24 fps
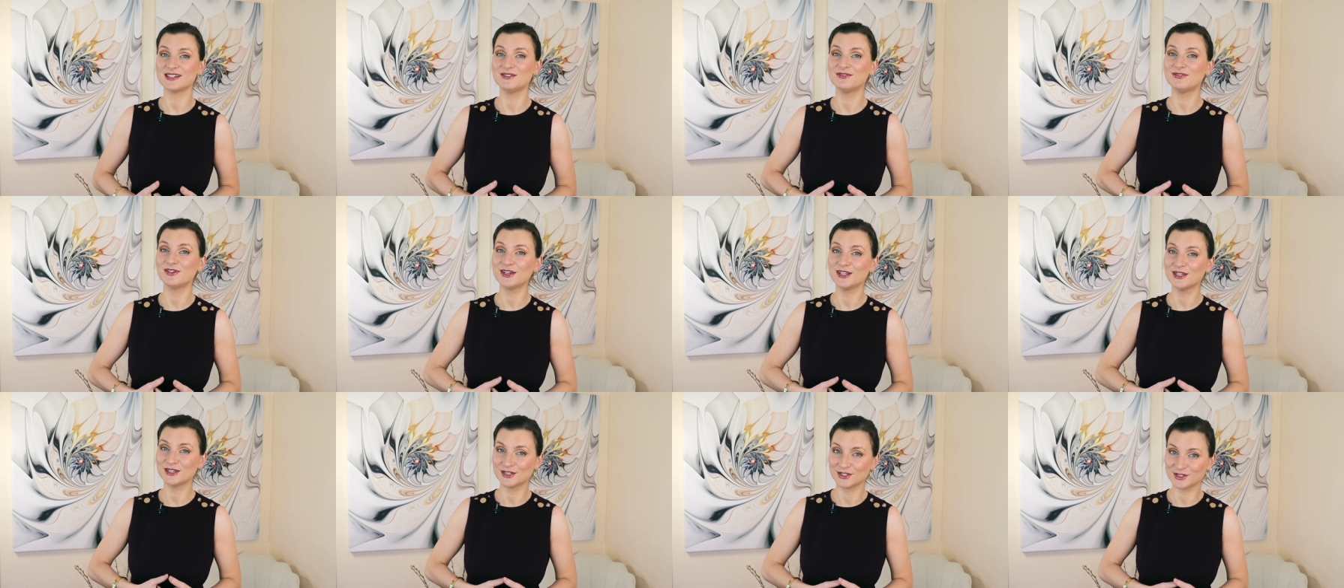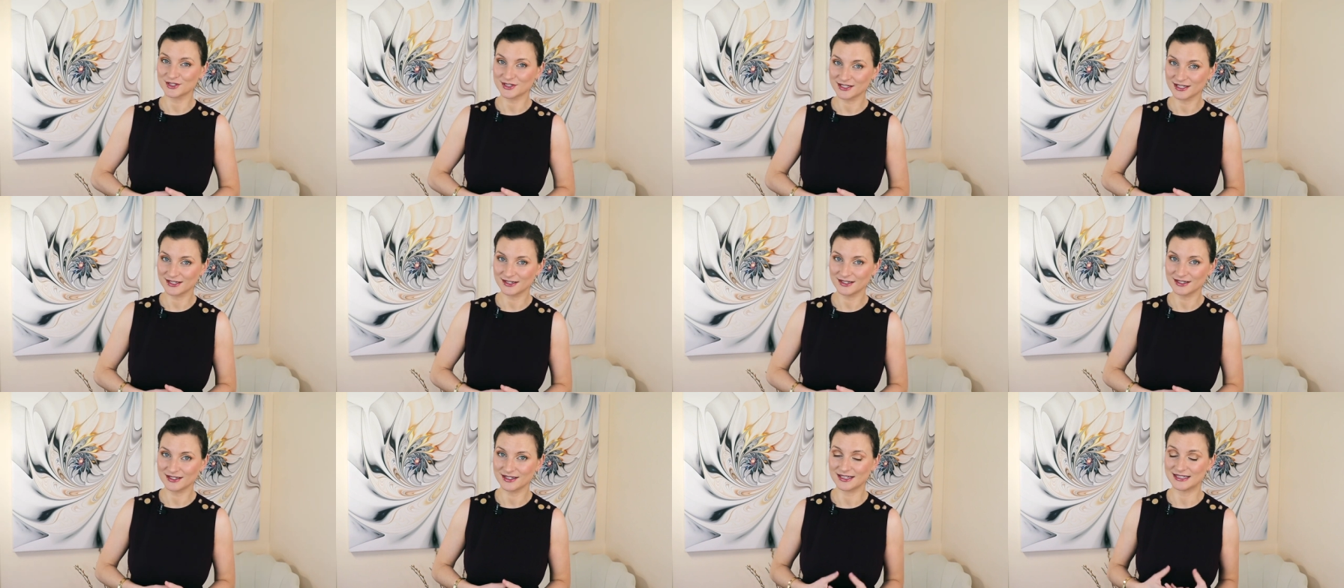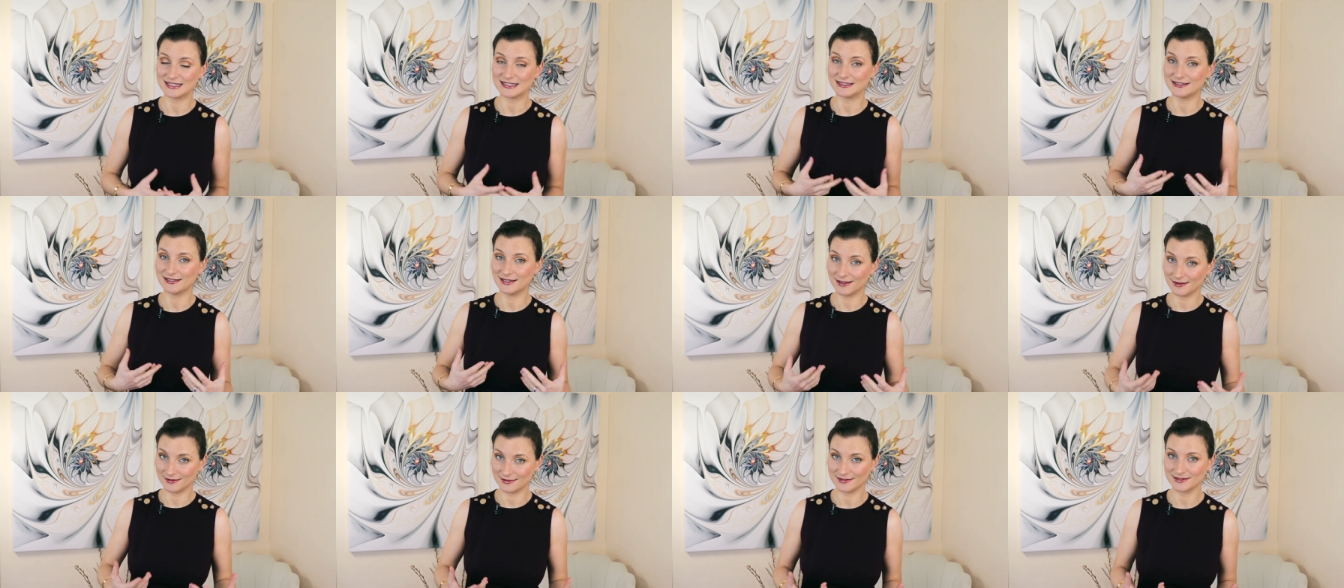if I looked at it as
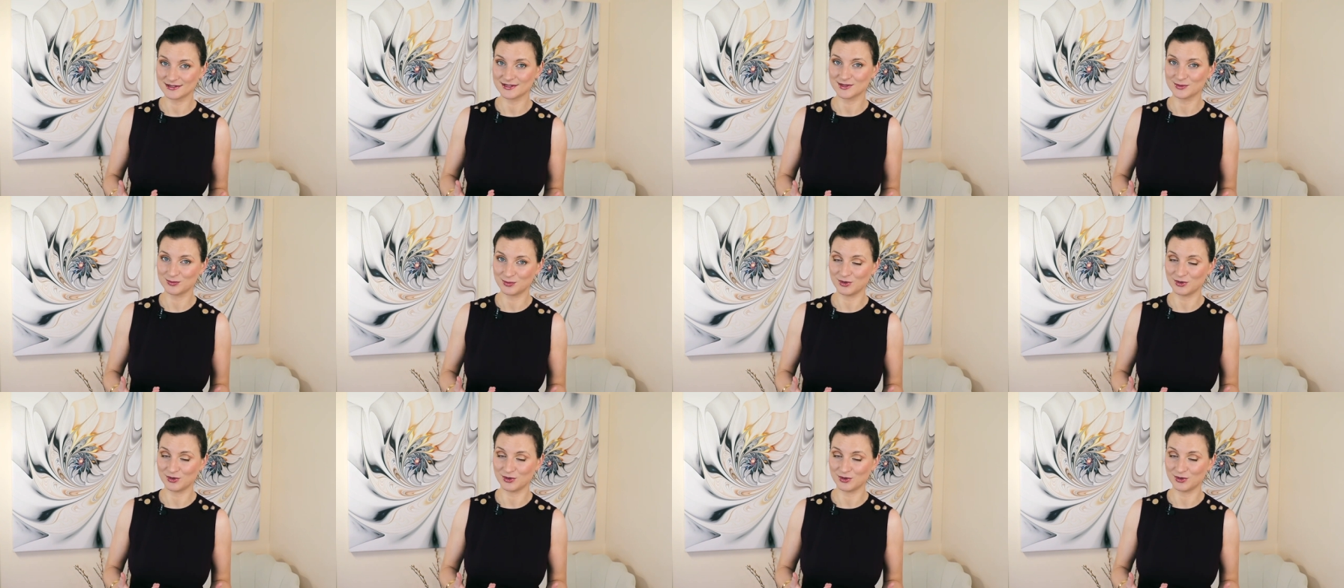tasteless